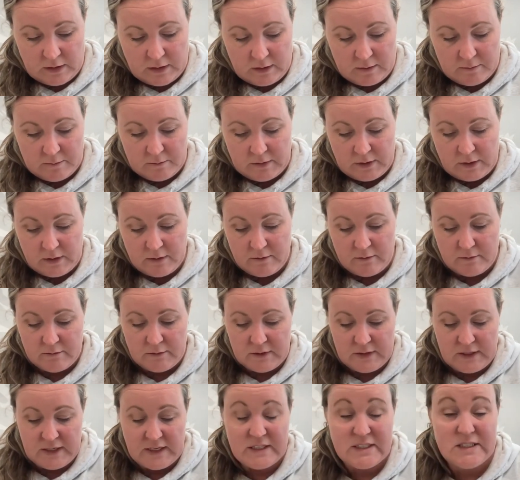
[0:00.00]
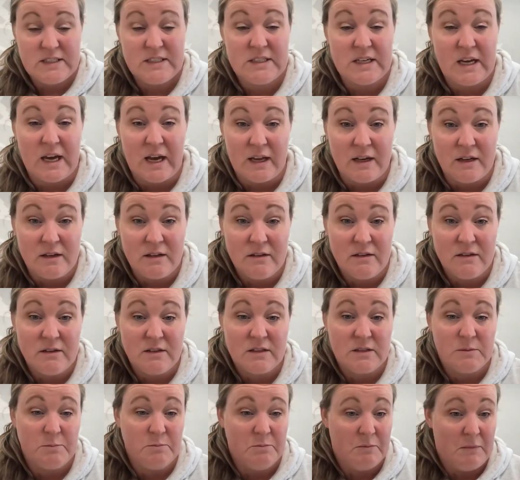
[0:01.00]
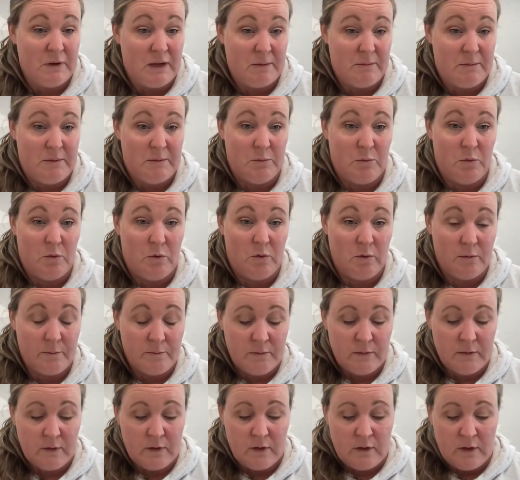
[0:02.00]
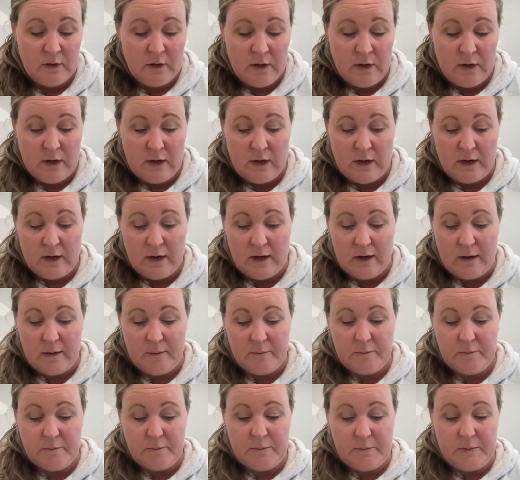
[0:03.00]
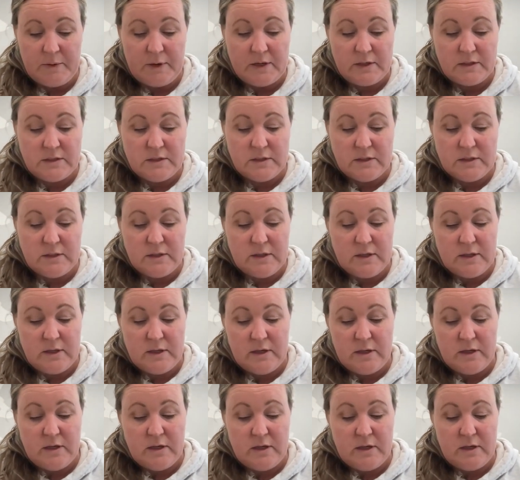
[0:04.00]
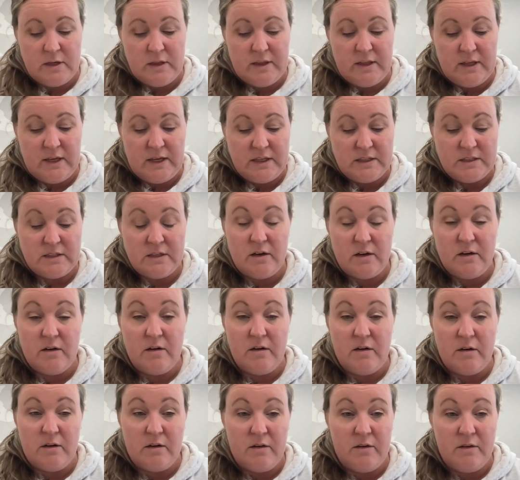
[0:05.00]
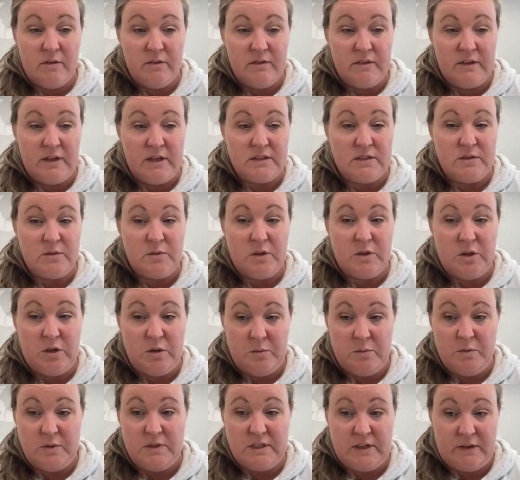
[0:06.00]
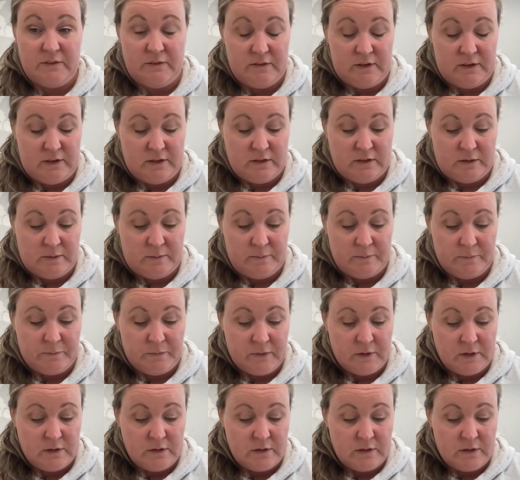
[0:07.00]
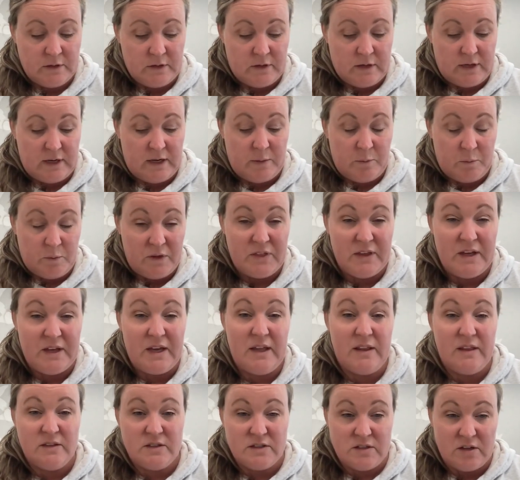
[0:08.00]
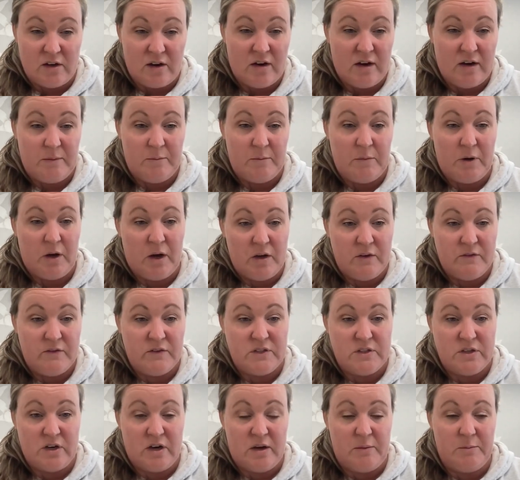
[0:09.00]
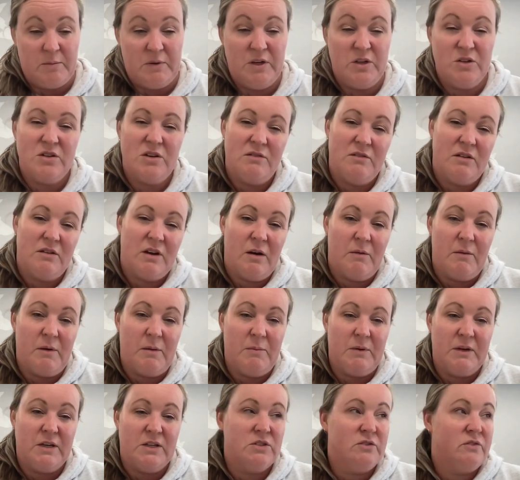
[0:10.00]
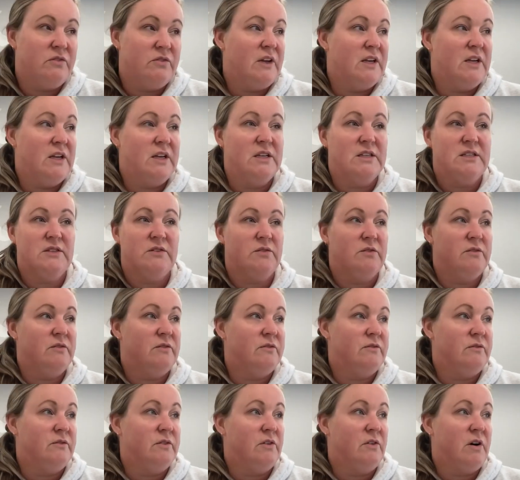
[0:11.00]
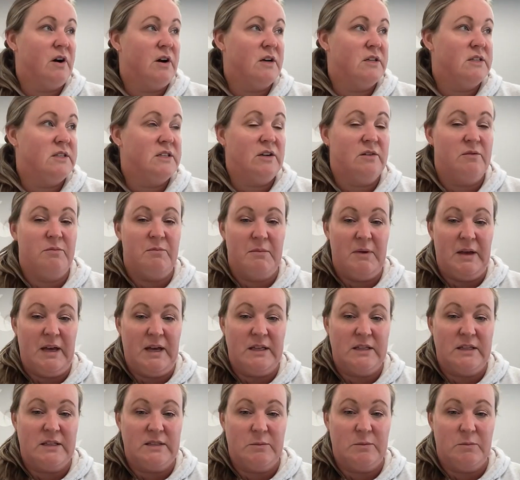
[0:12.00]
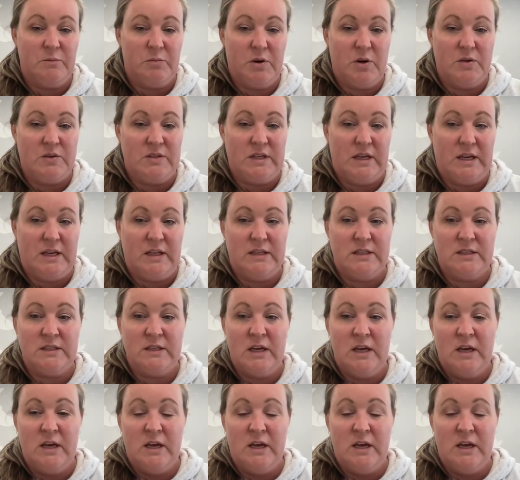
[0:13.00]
at least 10, maybe more, but these are things that you would definitely do within time, over time, but you don't know it because you're feeding a different variety of meats and proteins,